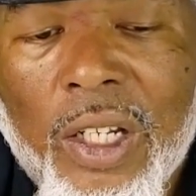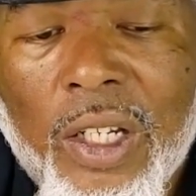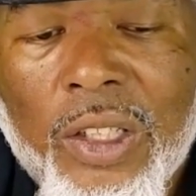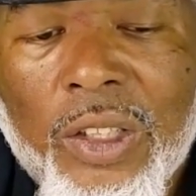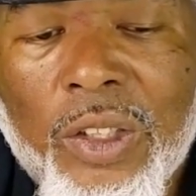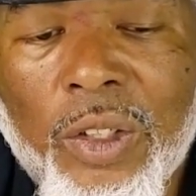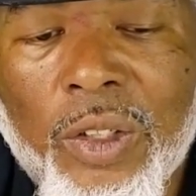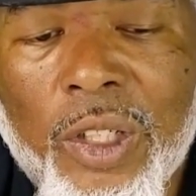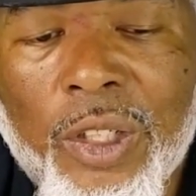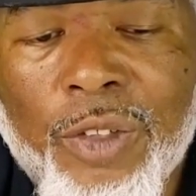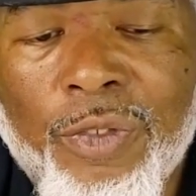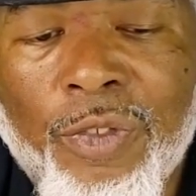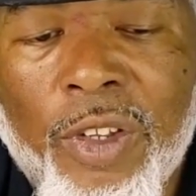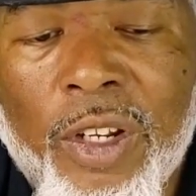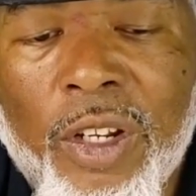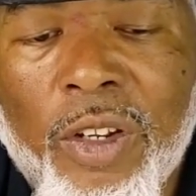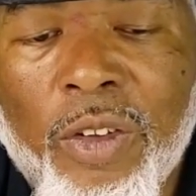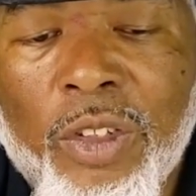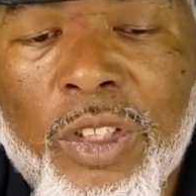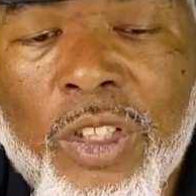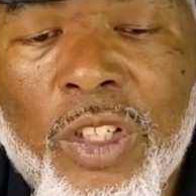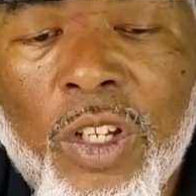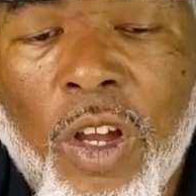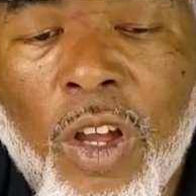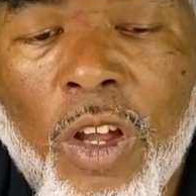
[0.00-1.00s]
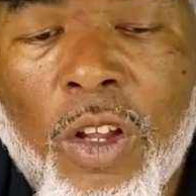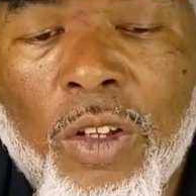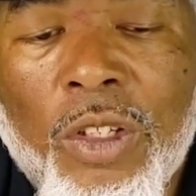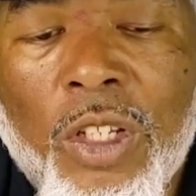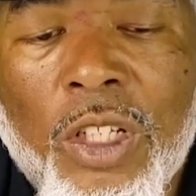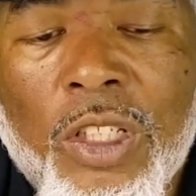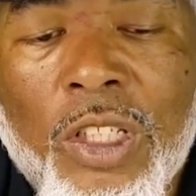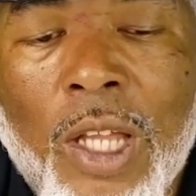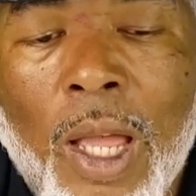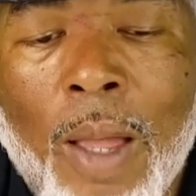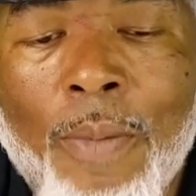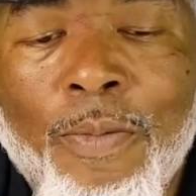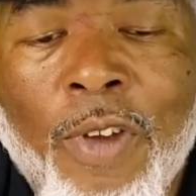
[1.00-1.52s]
So this video is called the
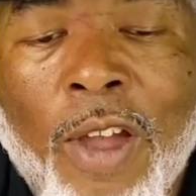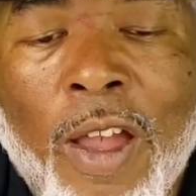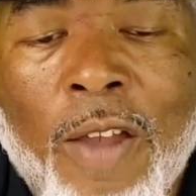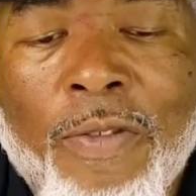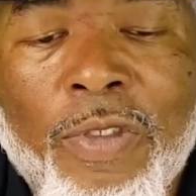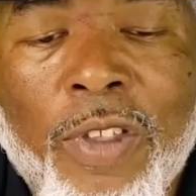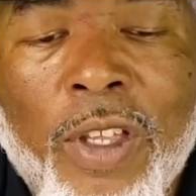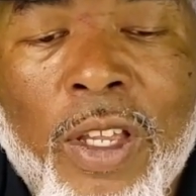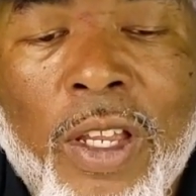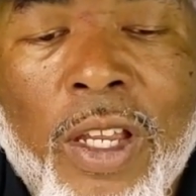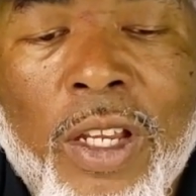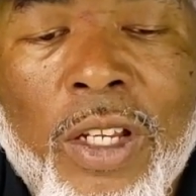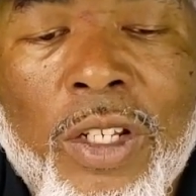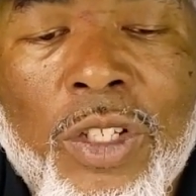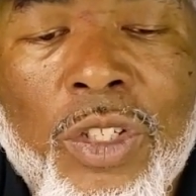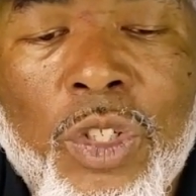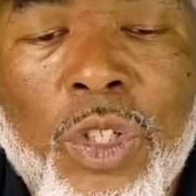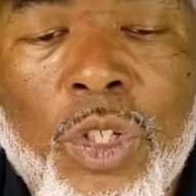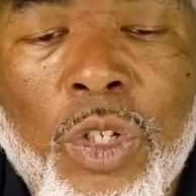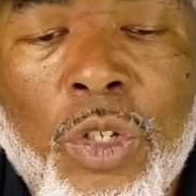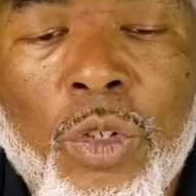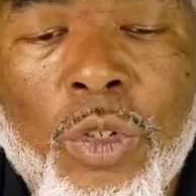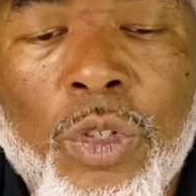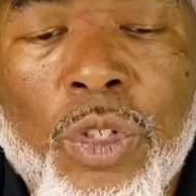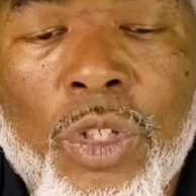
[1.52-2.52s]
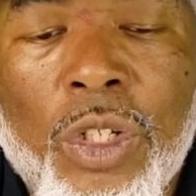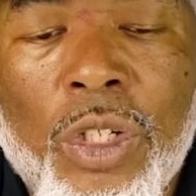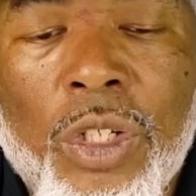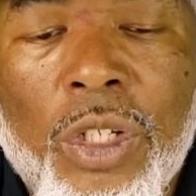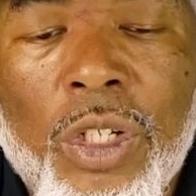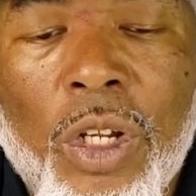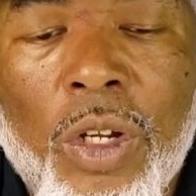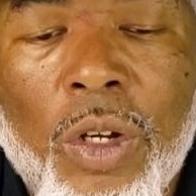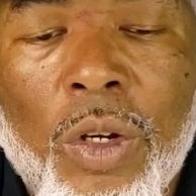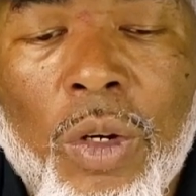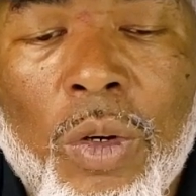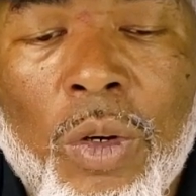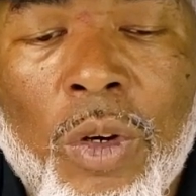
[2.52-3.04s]
top five things you should
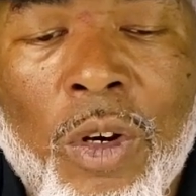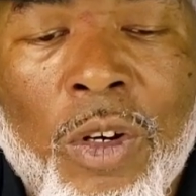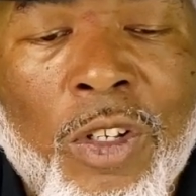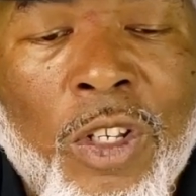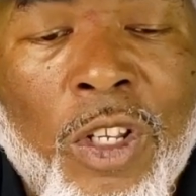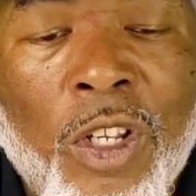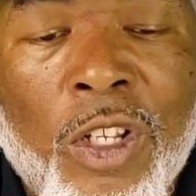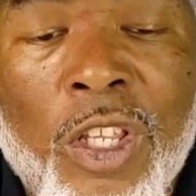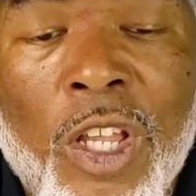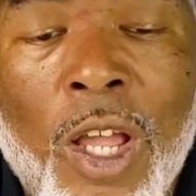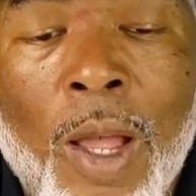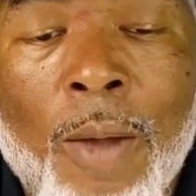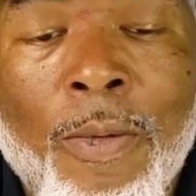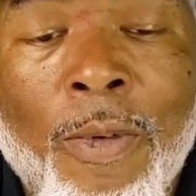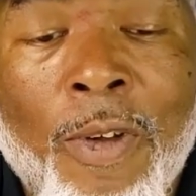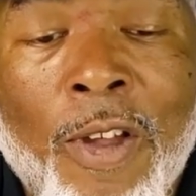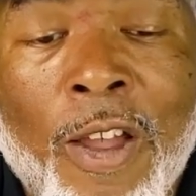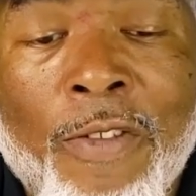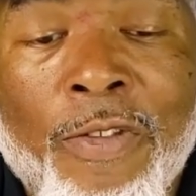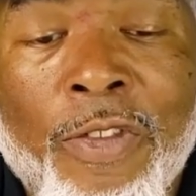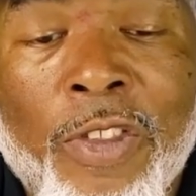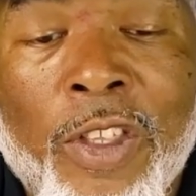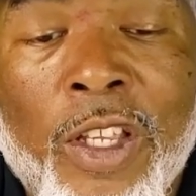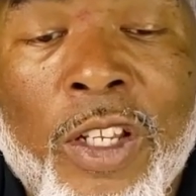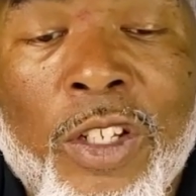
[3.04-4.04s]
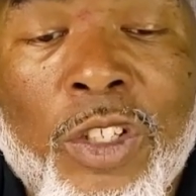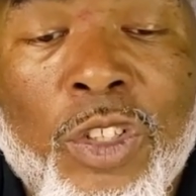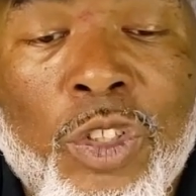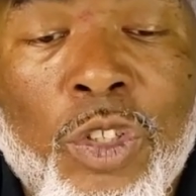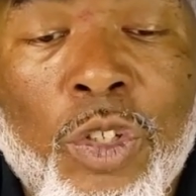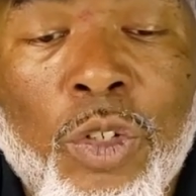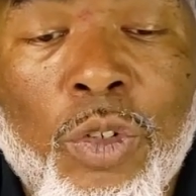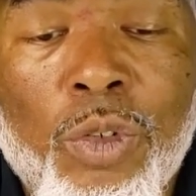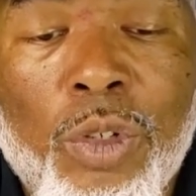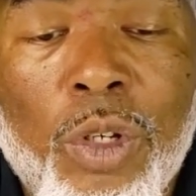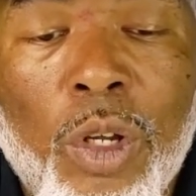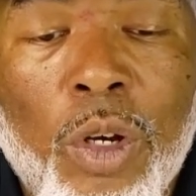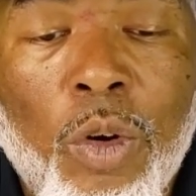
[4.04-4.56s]
know, or the top five things
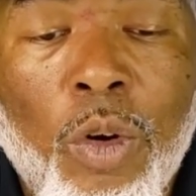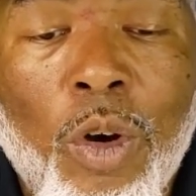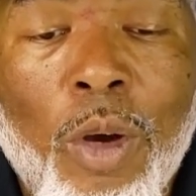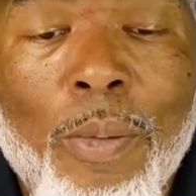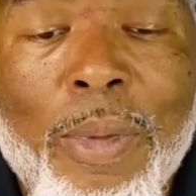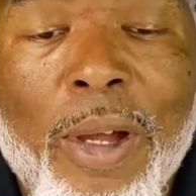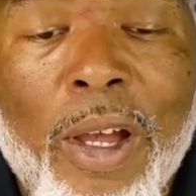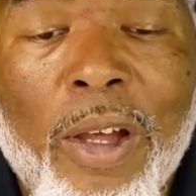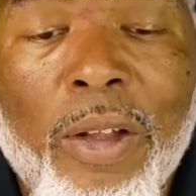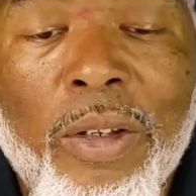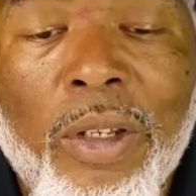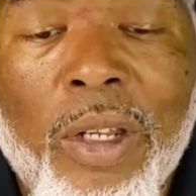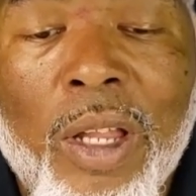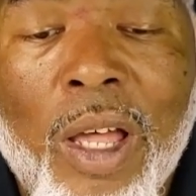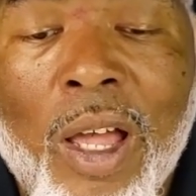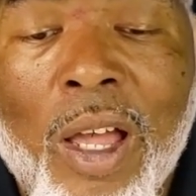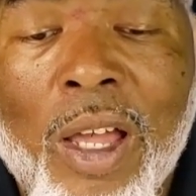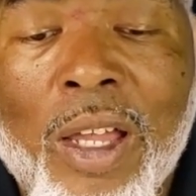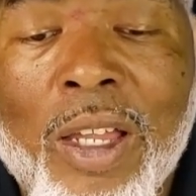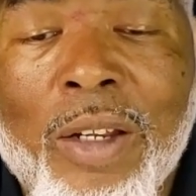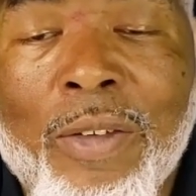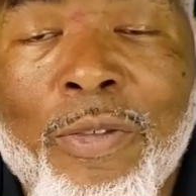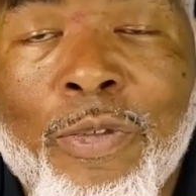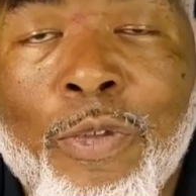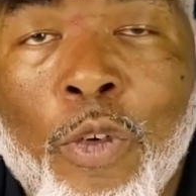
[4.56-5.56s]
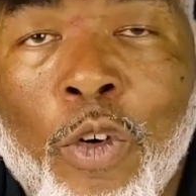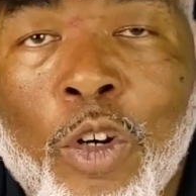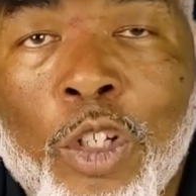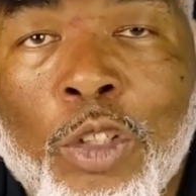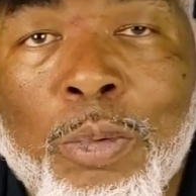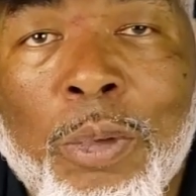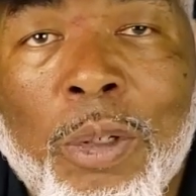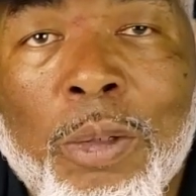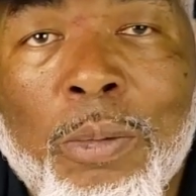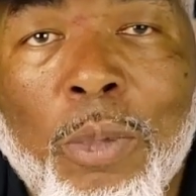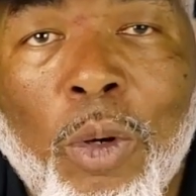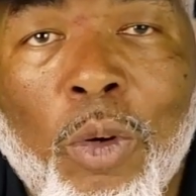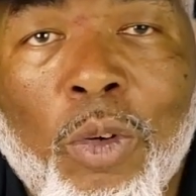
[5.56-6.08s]
to know about law
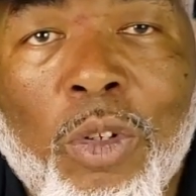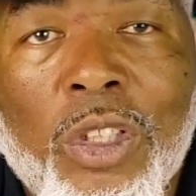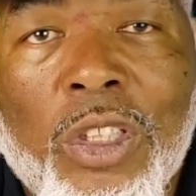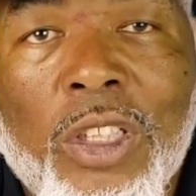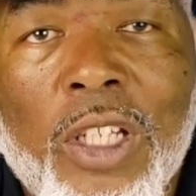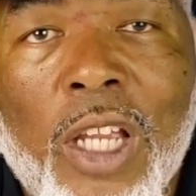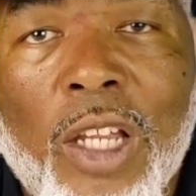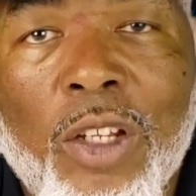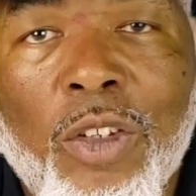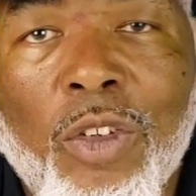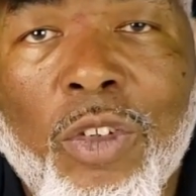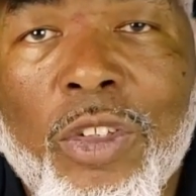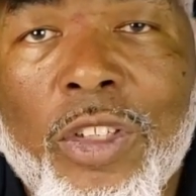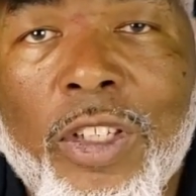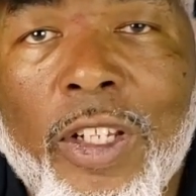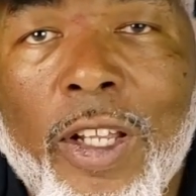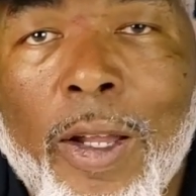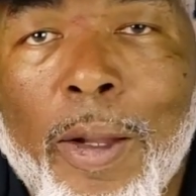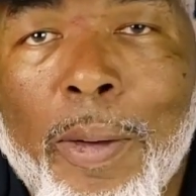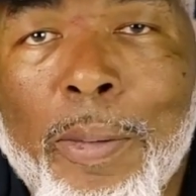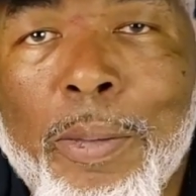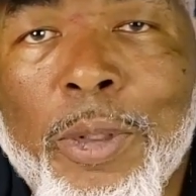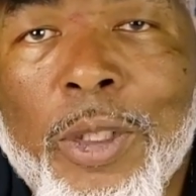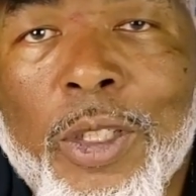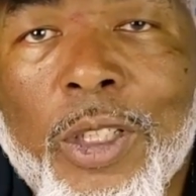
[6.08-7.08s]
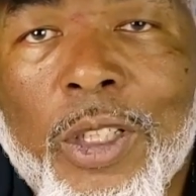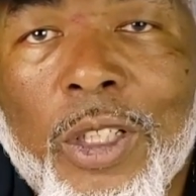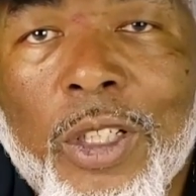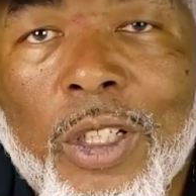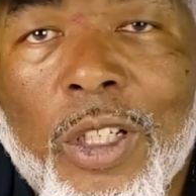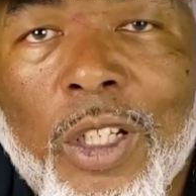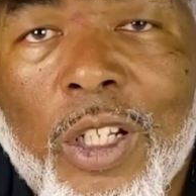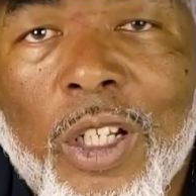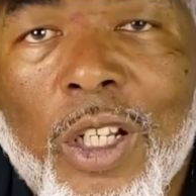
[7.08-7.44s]
enforcement motorcycle clubs